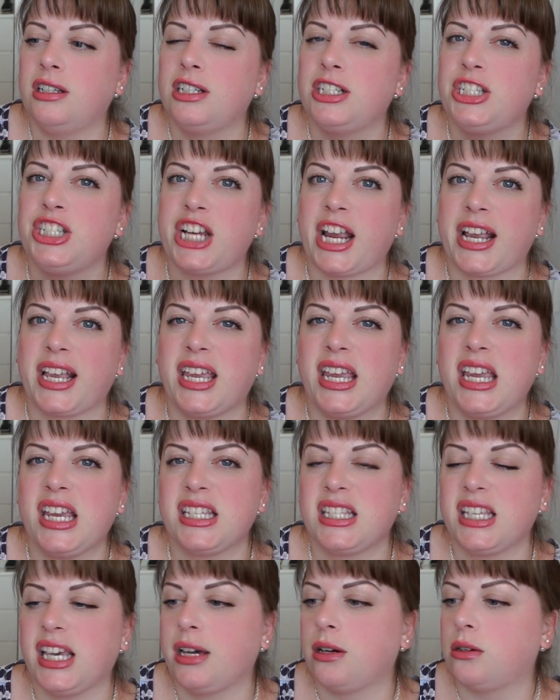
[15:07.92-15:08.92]
look janky
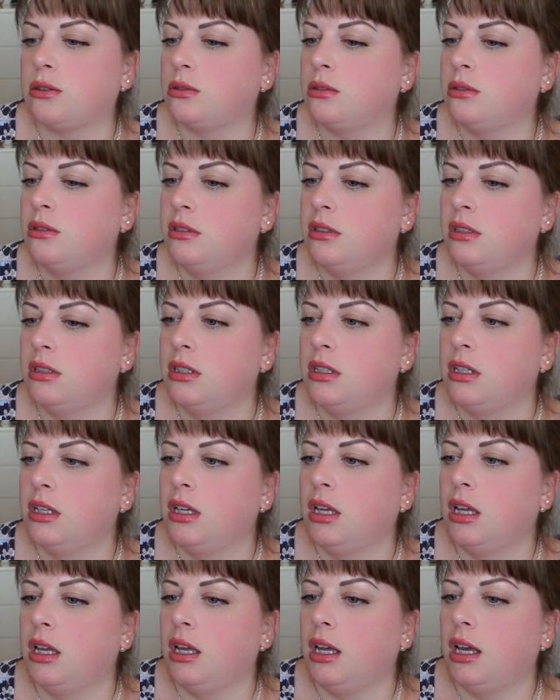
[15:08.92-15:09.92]
as hell.
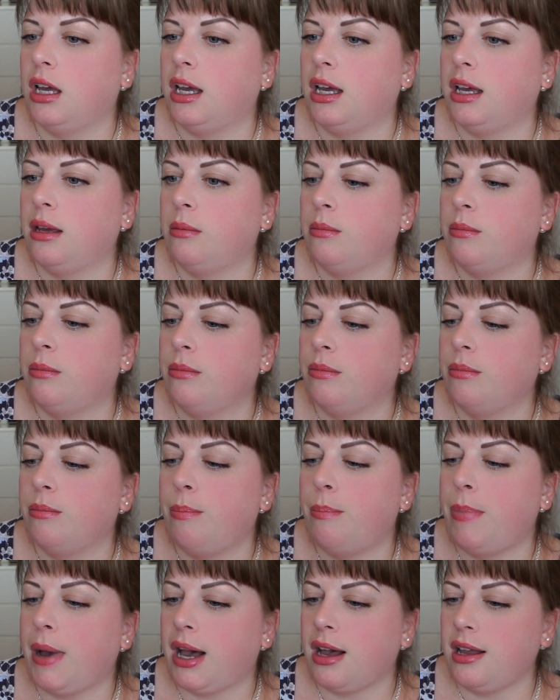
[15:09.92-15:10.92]

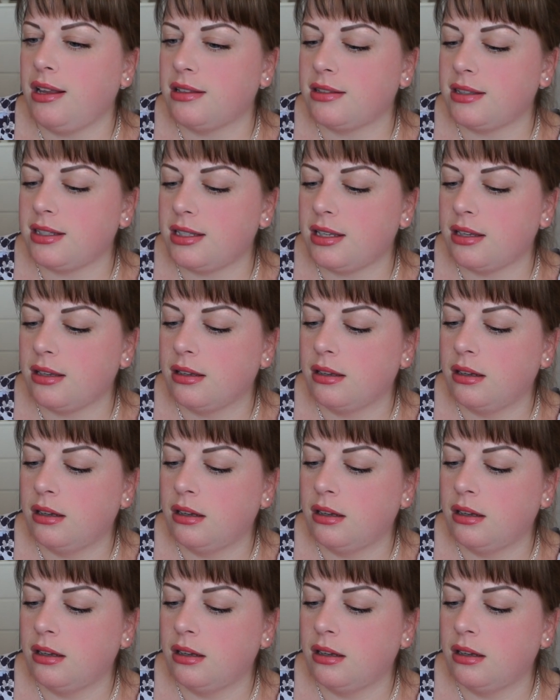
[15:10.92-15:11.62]
But